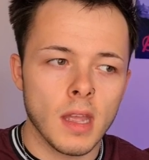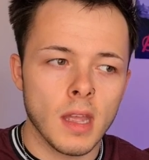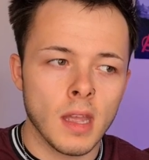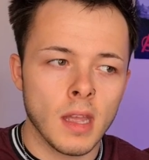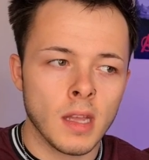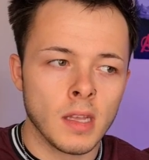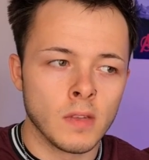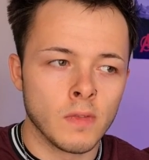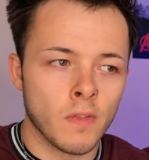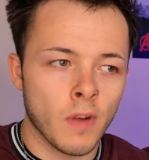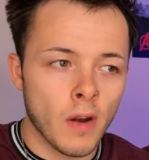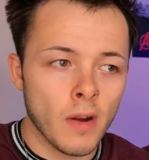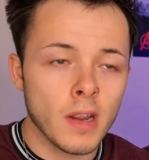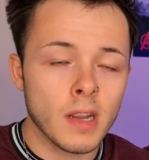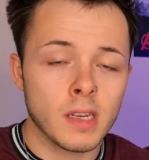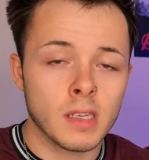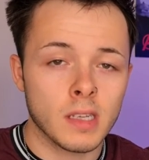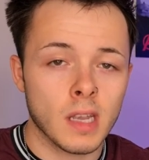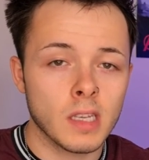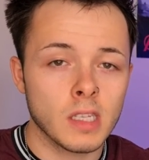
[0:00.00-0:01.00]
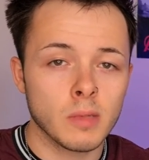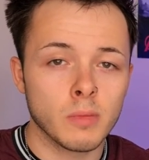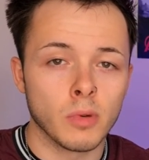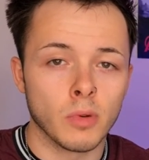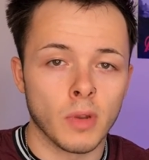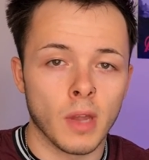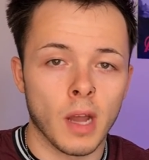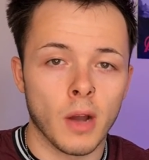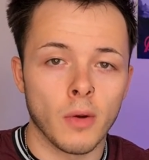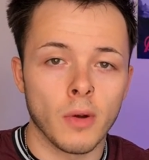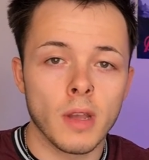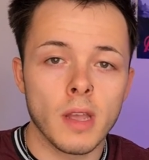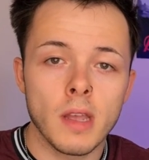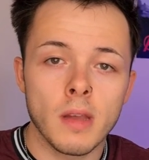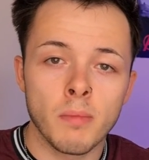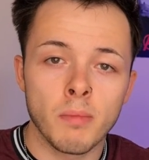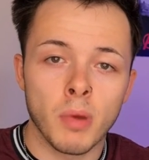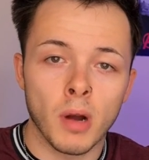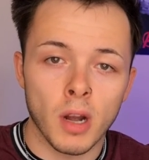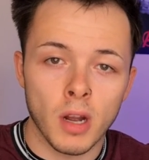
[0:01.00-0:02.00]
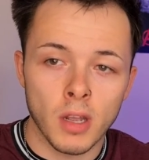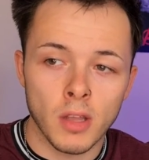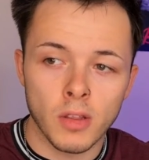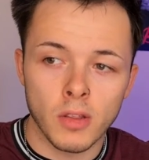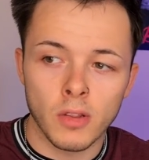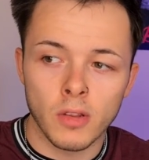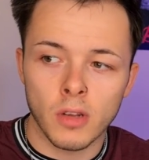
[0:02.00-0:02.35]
is very accessible now by